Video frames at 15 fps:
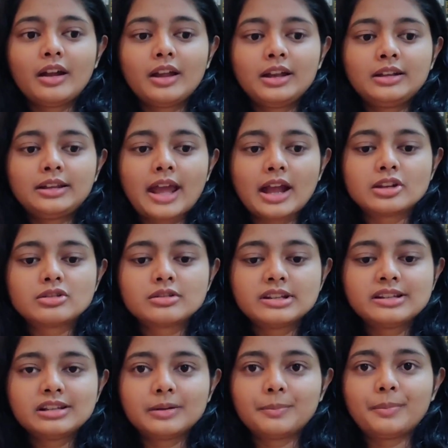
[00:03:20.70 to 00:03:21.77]
it actually
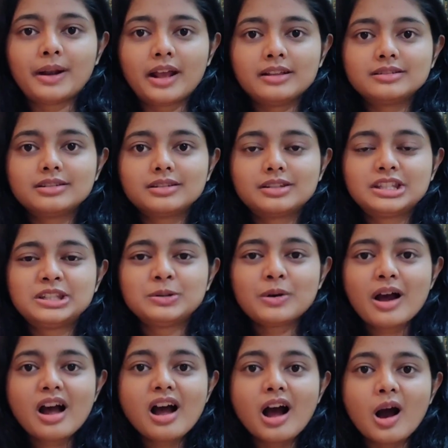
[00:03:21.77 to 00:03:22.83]
surprises you
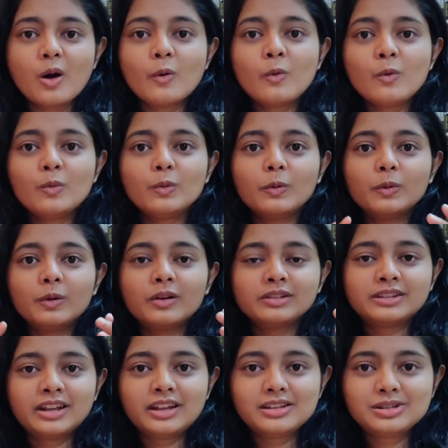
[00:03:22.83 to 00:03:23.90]
how
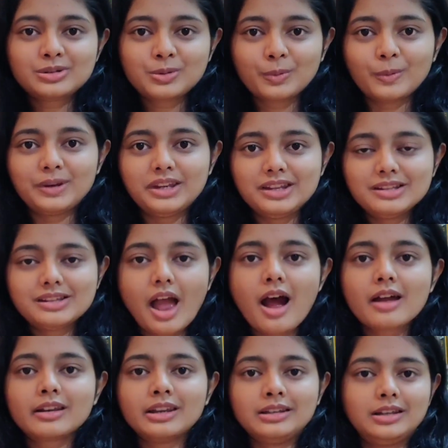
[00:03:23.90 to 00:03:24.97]
their stories
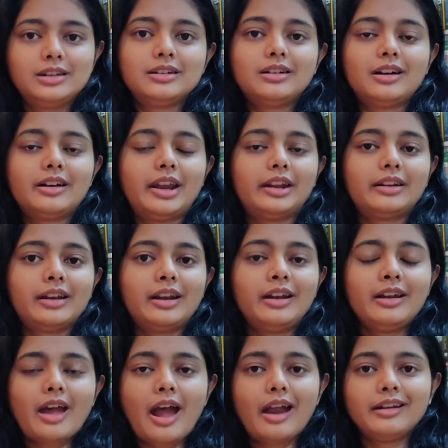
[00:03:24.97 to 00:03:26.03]
are
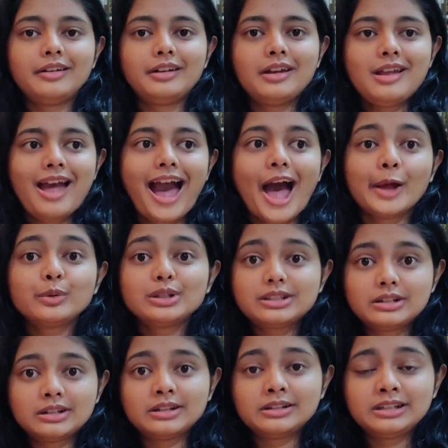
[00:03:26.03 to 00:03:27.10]
interconnected. And I
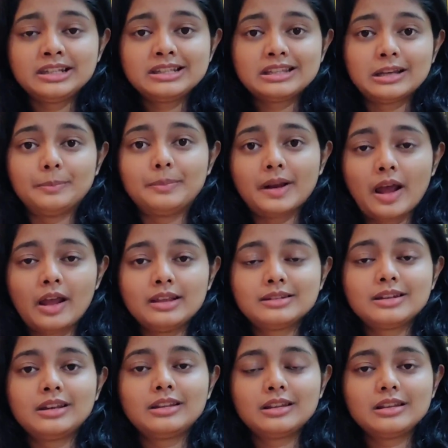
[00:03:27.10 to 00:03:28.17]
was really surprised
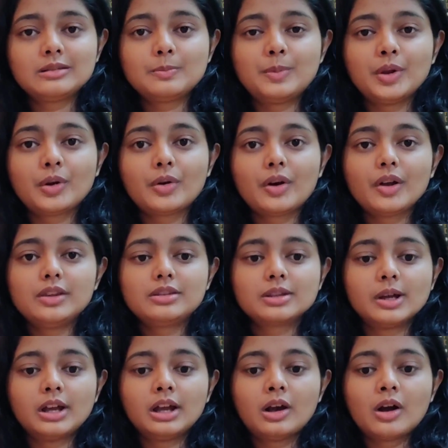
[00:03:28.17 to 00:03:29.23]
at this, because